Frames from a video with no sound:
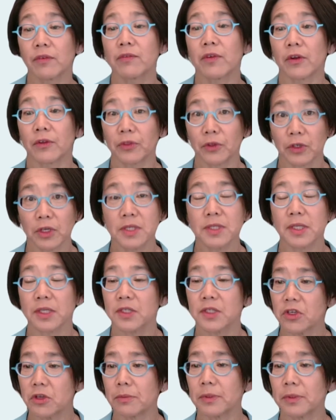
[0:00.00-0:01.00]
of our
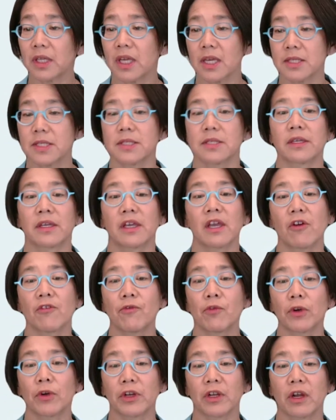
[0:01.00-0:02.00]
36 human cases in
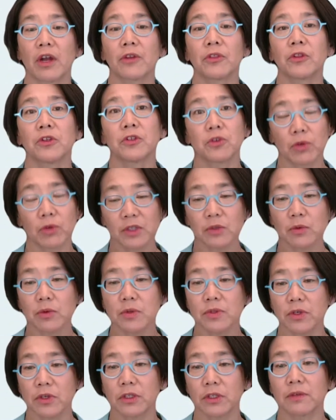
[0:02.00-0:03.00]
California are the direct
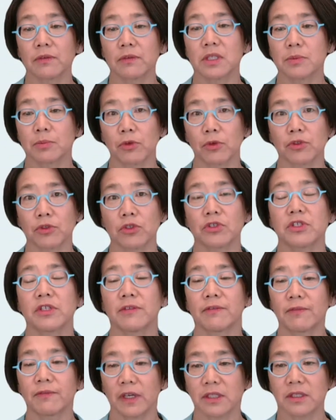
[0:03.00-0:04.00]
result of exposure to
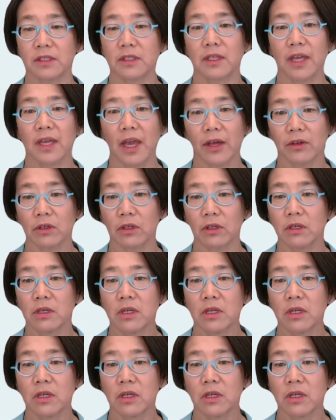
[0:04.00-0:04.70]
infected cattle.